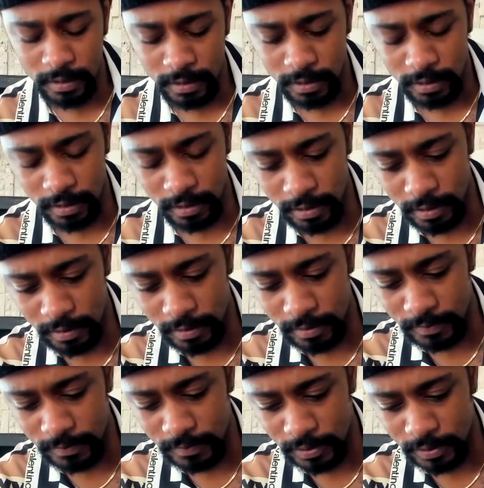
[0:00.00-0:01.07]

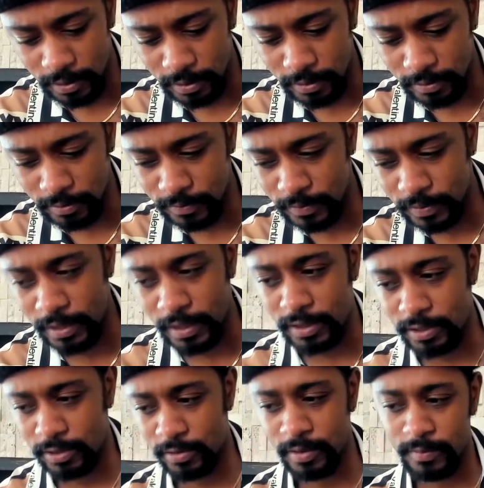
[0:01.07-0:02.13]
So
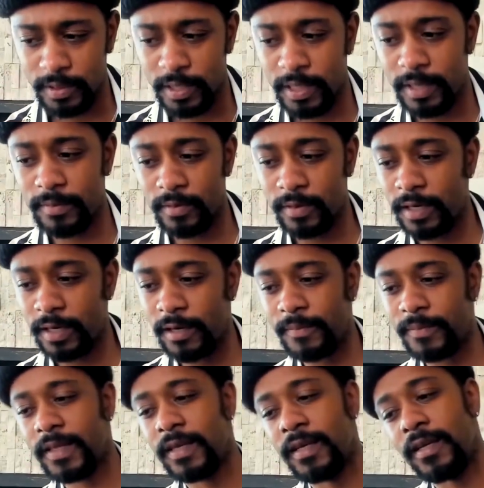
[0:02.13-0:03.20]
this script came around,
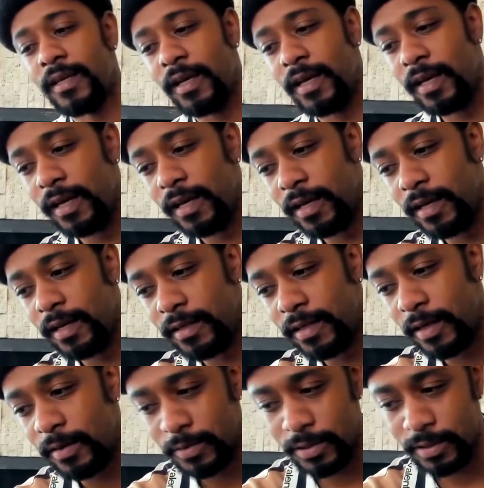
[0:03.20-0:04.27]
and I
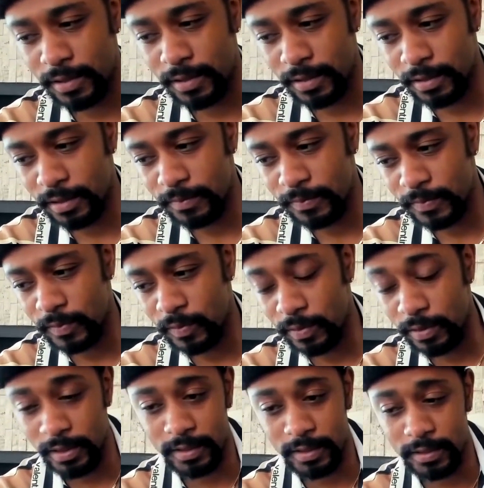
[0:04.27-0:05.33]
was just
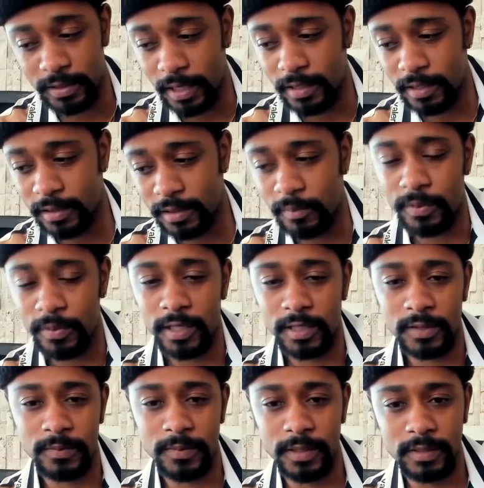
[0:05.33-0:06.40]
really excited at the
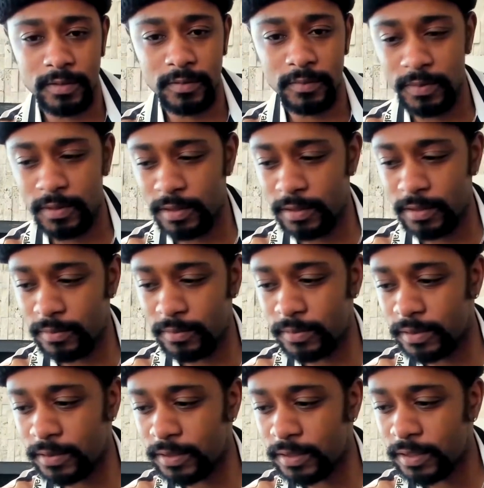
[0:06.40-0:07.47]
prospect to be able
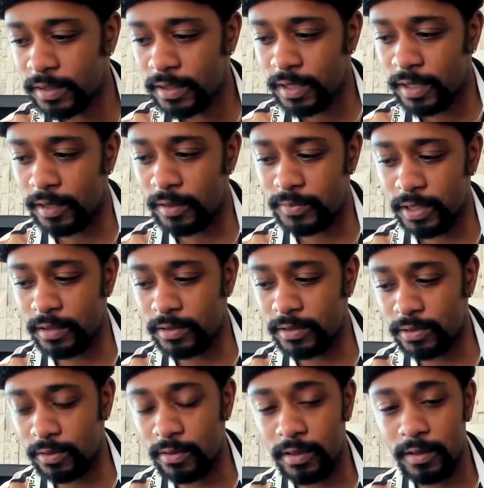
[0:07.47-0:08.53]
to help tell a
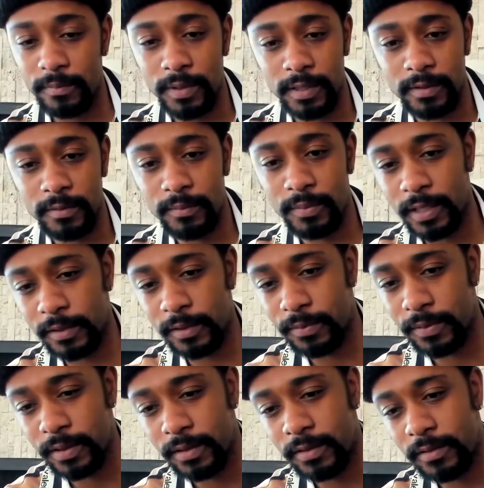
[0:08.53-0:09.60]
story about the
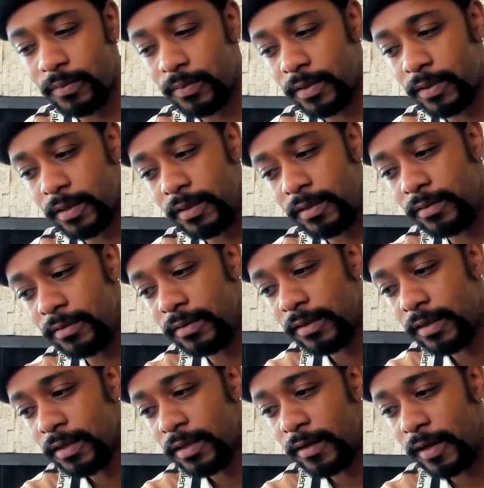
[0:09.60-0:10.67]
Black Panther Party, who
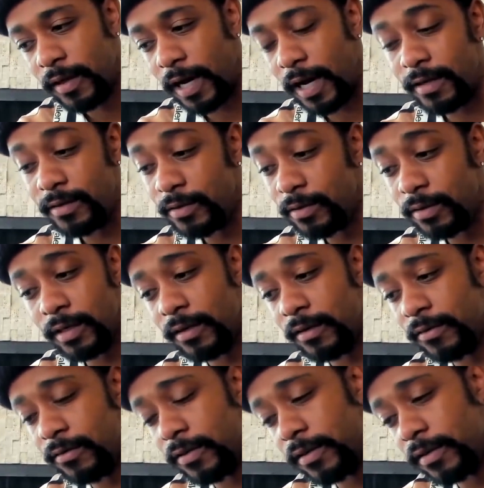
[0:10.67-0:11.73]
I knew
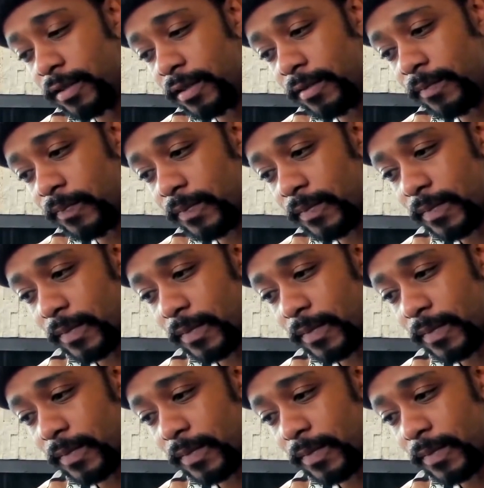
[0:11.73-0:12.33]
of and